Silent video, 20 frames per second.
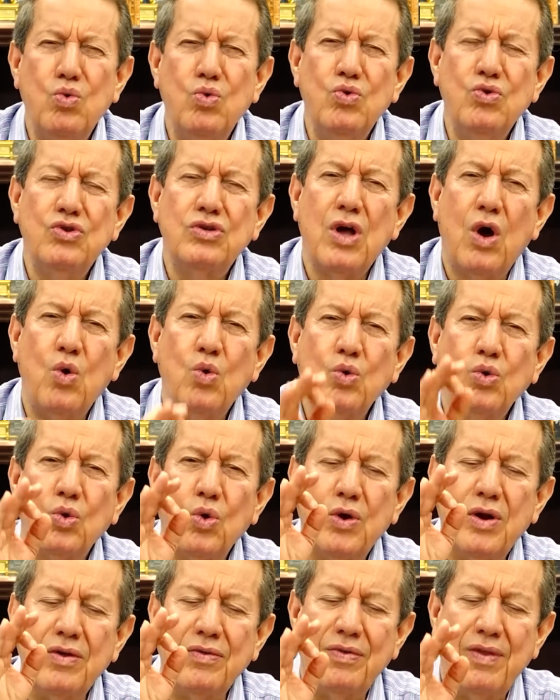I use
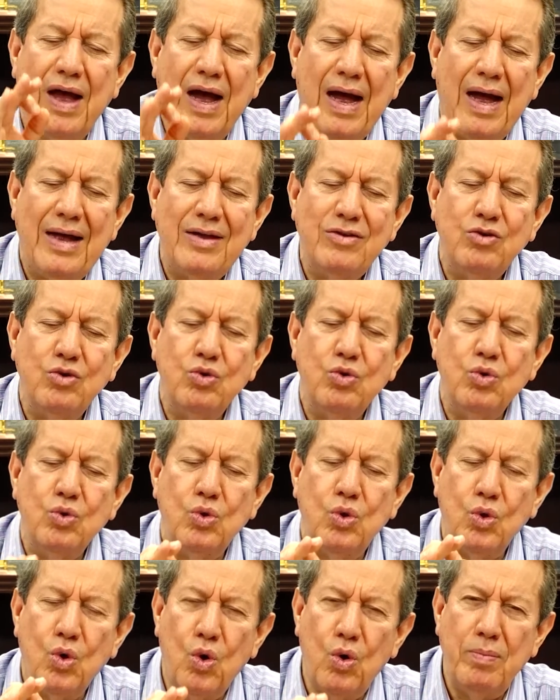the authority
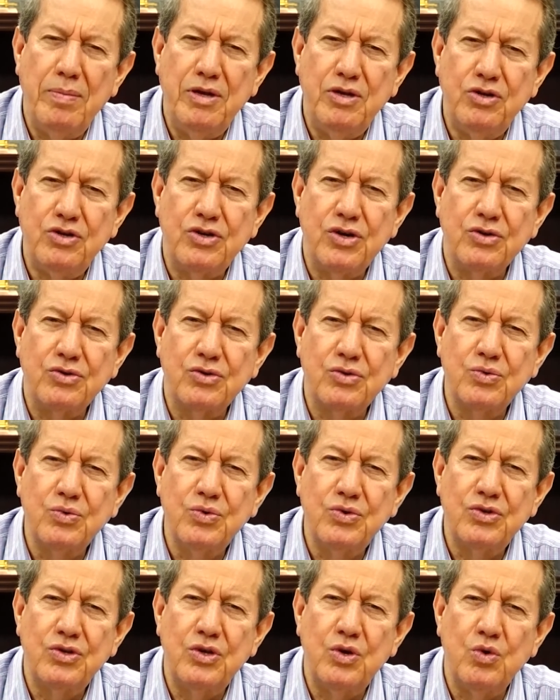of the name of
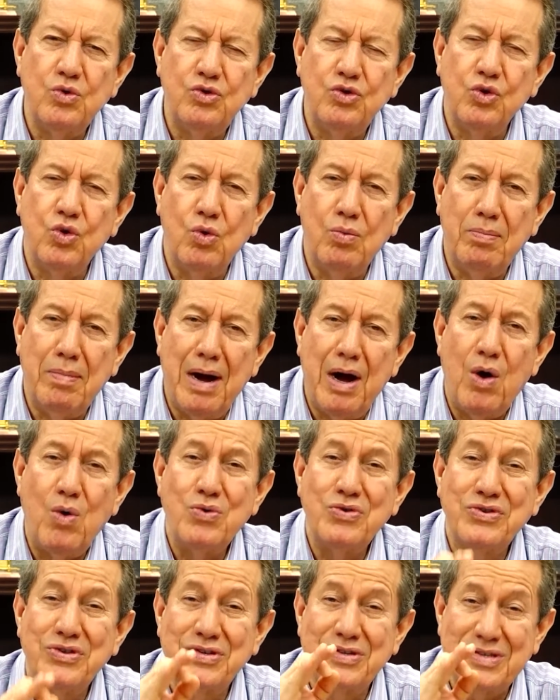Jesus to order
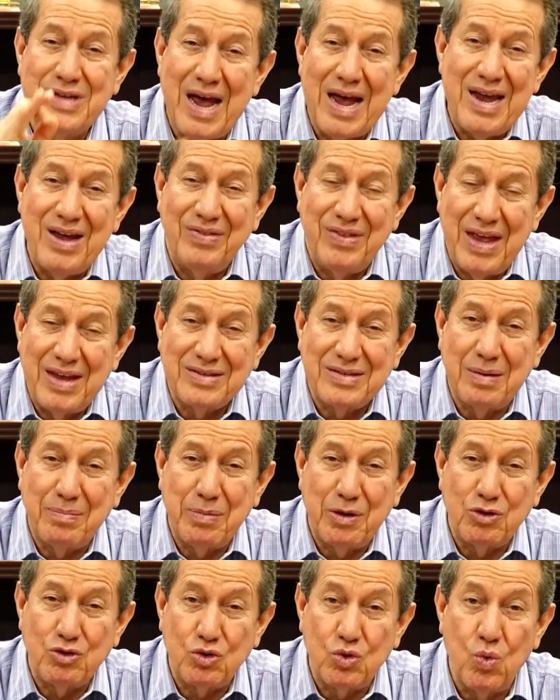all evil to get
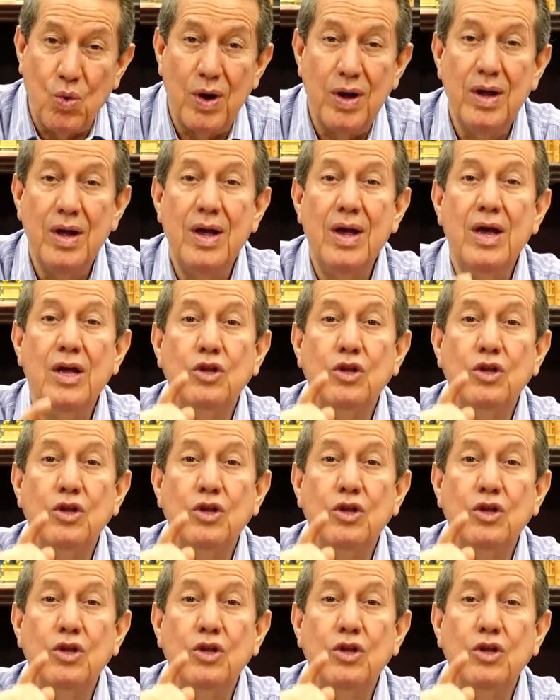out now.